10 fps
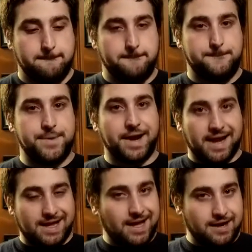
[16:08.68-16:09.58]
But I
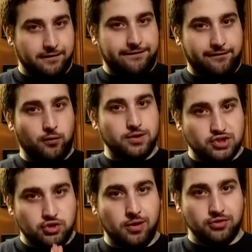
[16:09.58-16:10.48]
can't afford
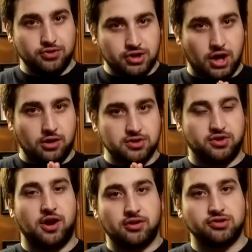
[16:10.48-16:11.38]
two hundred dollars or
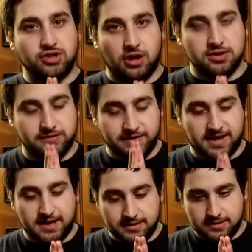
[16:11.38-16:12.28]
one hundred dollars for
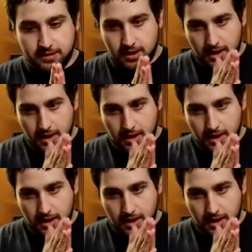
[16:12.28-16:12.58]
dice.